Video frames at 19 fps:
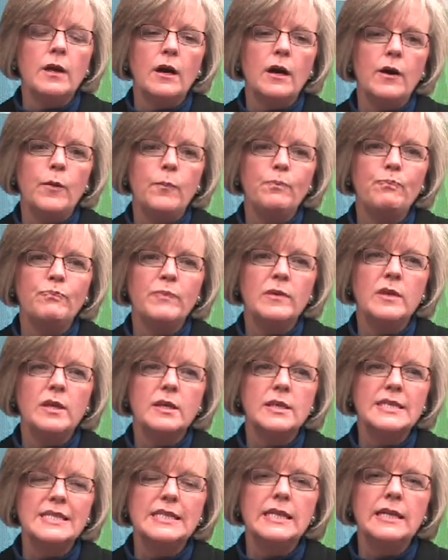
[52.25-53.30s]
The
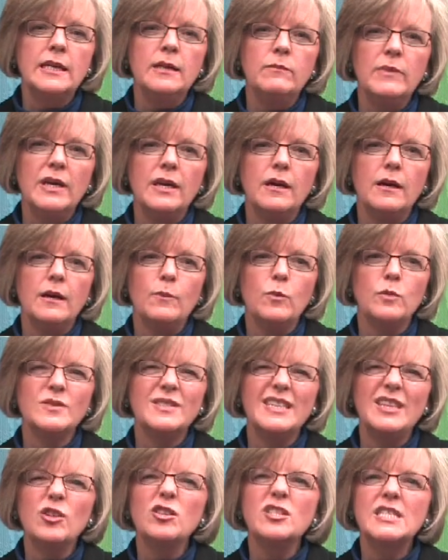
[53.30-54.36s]
skin it
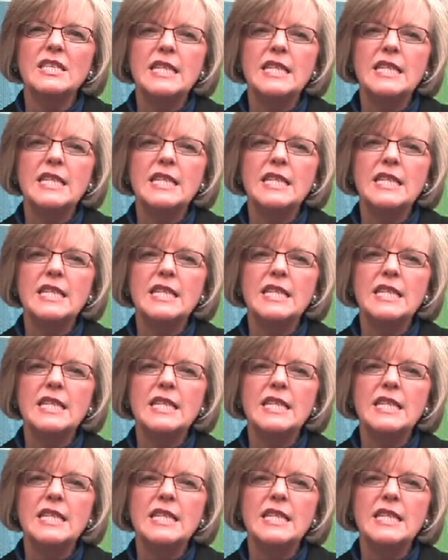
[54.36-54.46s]
looks